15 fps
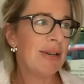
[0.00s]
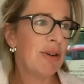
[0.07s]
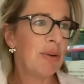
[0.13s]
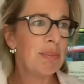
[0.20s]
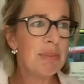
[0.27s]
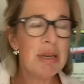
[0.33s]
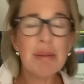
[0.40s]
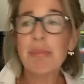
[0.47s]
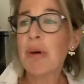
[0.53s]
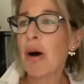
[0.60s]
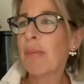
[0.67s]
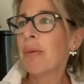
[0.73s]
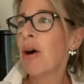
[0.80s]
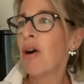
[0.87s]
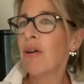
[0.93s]
or me and
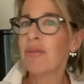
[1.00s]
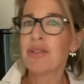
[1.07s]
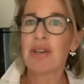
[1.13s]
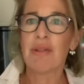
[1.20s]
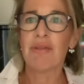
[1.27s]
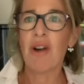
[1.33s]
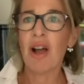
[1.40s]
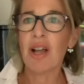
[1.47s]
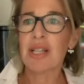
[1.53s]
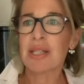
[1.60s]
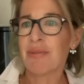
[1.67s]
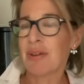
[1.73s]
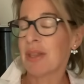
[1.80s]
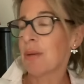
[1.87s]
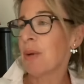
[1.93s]
Bob are off to France
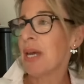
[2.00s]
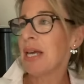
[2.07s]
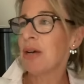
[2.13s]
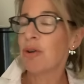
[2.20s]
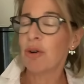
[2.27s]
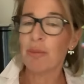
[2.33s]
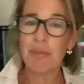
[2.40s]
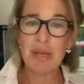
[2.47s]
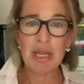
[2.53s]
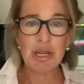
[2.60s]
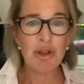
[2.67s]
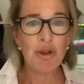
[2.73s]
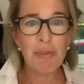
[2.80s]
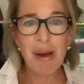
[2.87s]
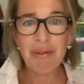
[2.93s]
for the week, or me and
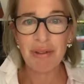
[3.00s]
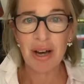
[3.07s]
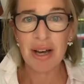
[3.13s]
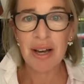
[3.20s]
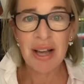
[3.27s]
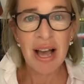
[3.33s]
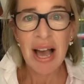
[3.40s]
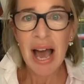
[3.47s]
whomever,